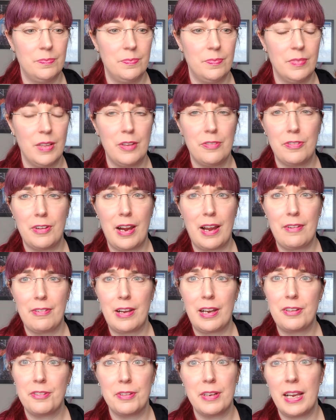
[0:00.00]
Lovecraft
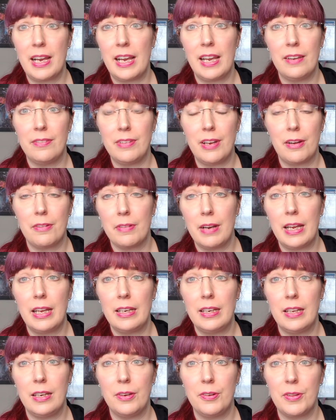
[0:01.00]
Country I have not read.
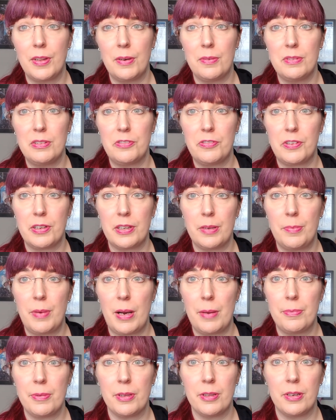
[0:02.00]
I know that was fairly
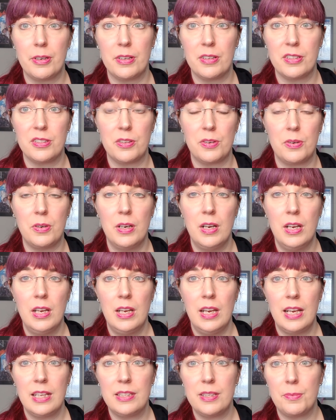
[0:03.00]
popular, so
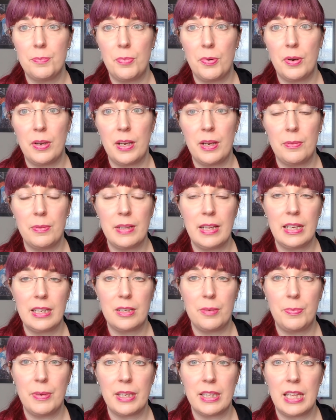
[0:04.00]
at some point I would like
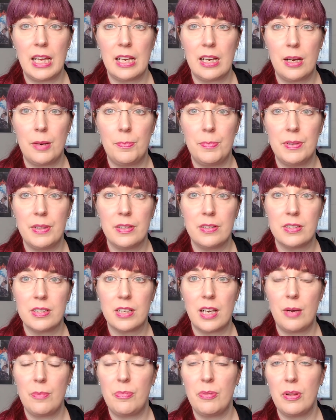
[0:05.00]
to pick that up. And there's a
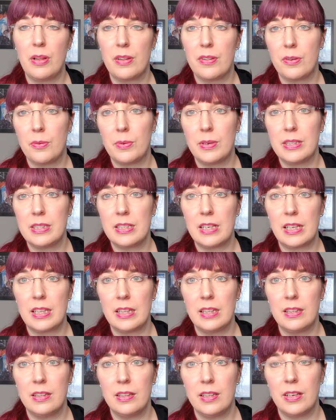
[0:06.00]
couple other ones
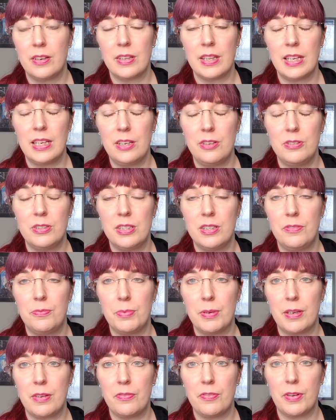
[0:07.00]
on there that you see
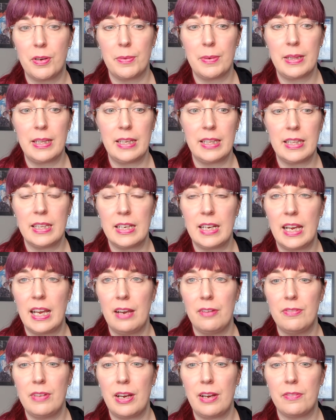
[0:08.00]
pretty frequently that I
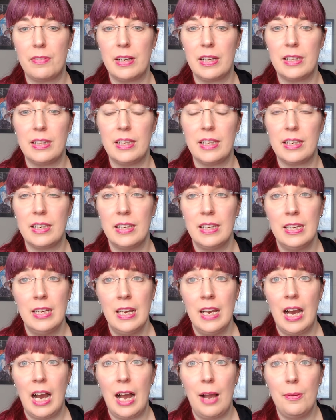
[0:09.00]
have not read that
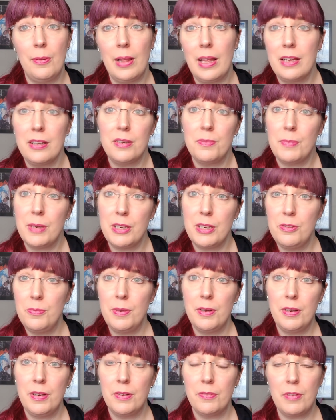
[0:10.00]
I will add to my
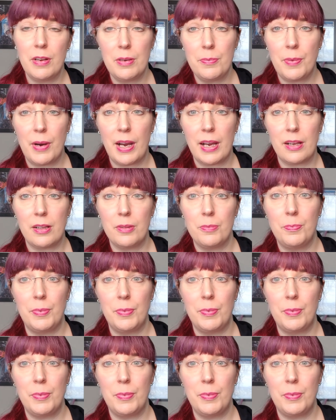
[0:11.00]
to-be-read pile.